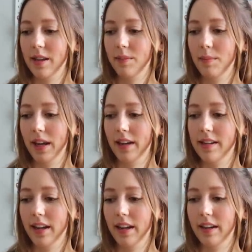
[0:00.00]
made
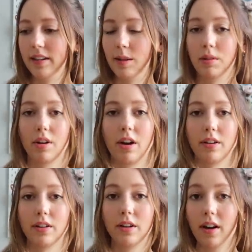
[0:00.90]
in a double
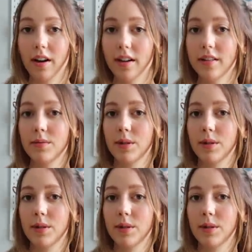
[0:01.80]
cotton gauze,